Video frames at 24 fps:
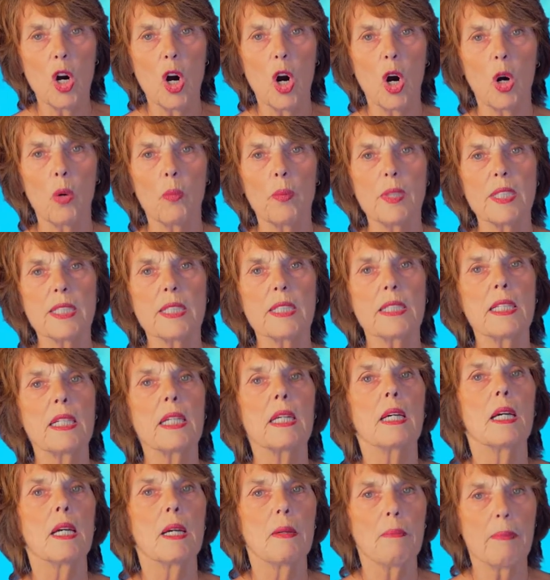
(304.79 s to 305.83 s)
or we
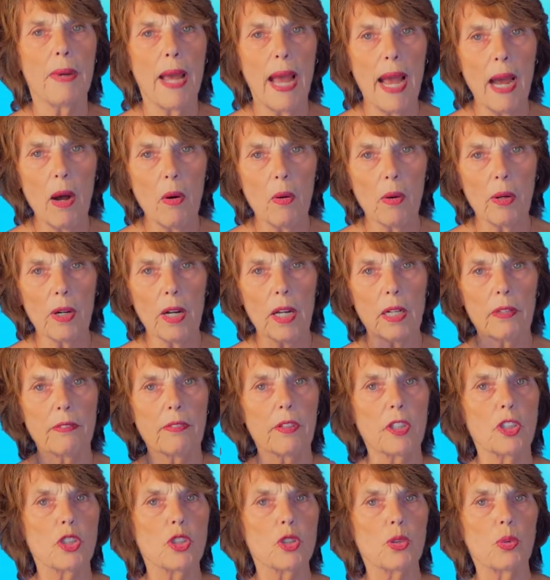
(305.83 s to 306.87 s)
see power out of
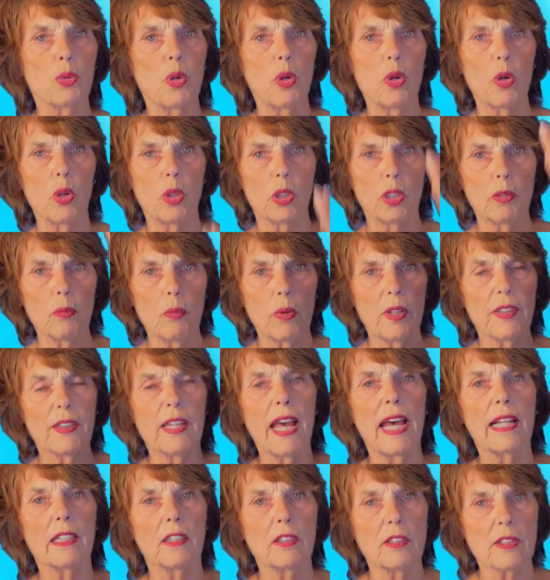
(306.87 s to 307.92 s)
control and what
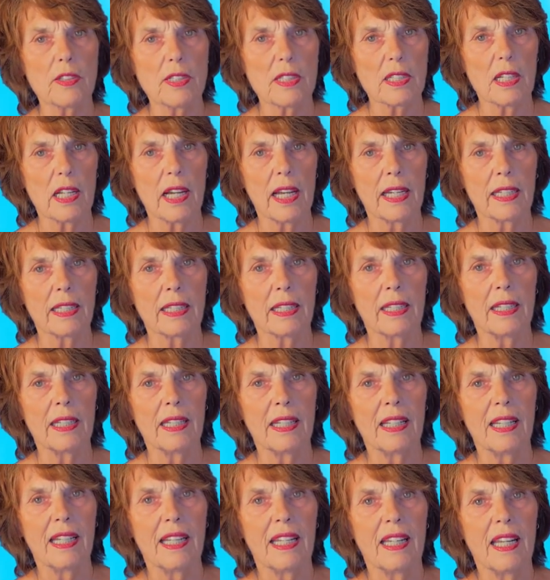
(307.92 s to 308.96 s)
that looks like.
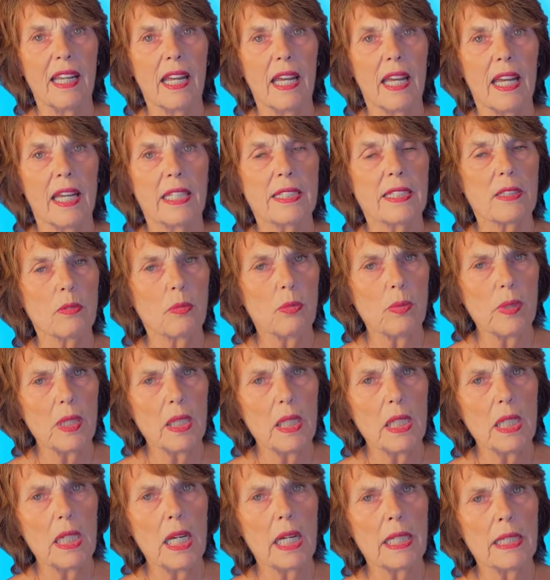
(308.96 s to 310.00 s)
It's
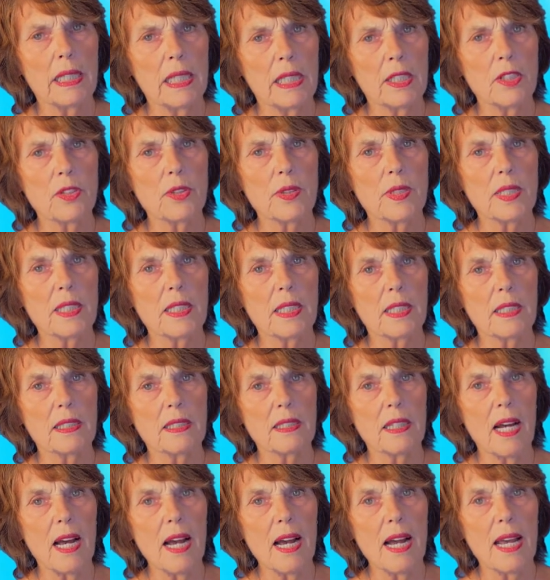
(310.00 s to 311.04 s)
really an interesting
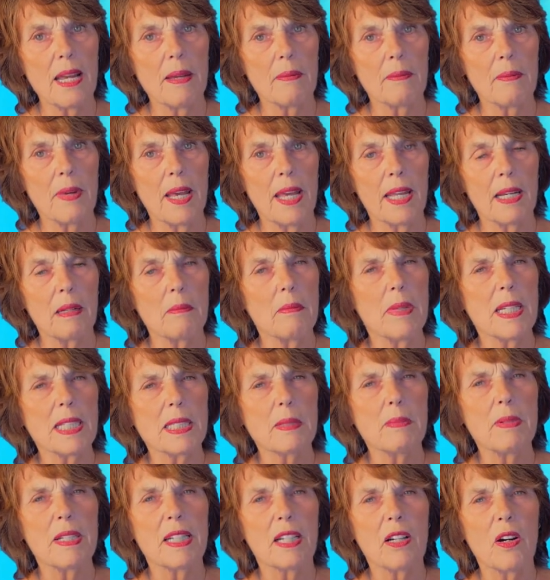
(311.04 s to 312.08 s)
time, and it
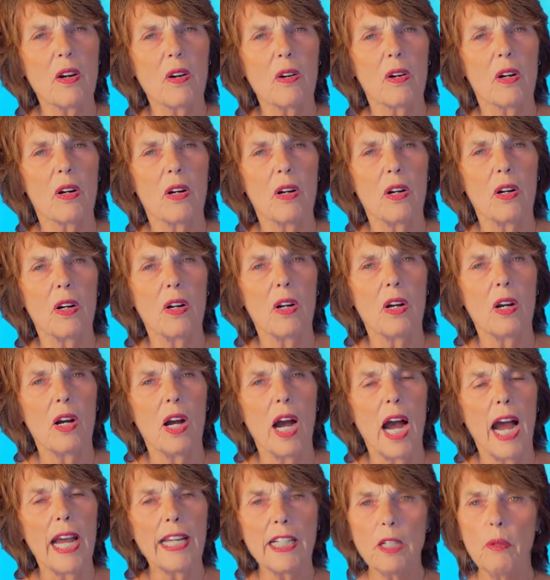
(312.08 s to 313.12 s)
makes me go,
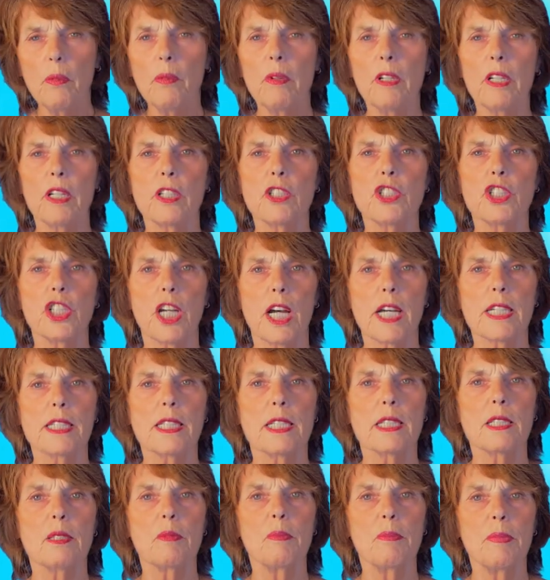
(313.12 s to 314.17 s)
I don't want to
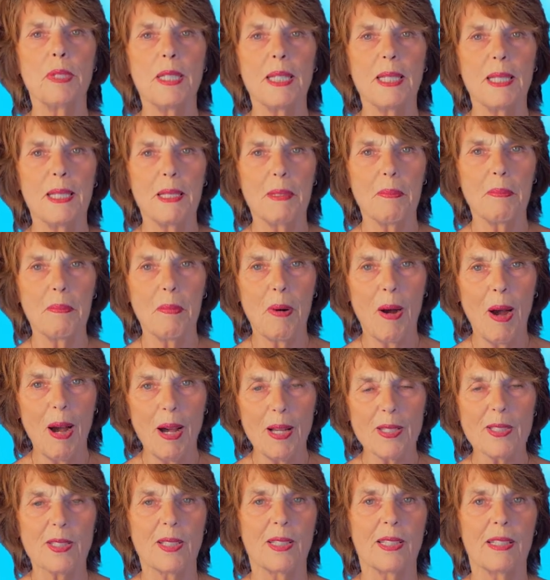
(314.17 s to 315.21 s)
just be
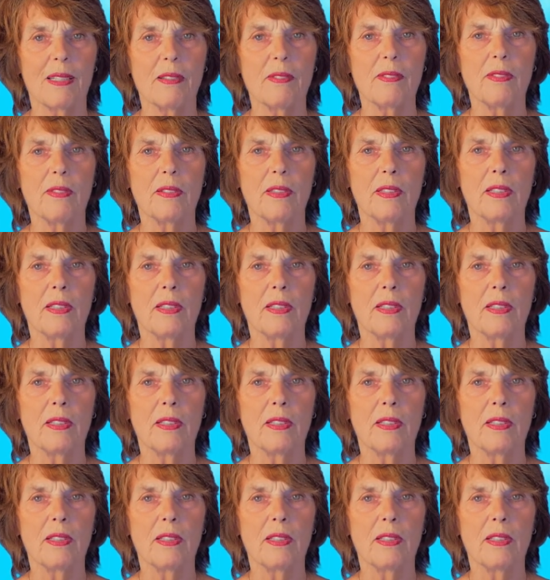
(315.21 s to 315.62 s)
positive.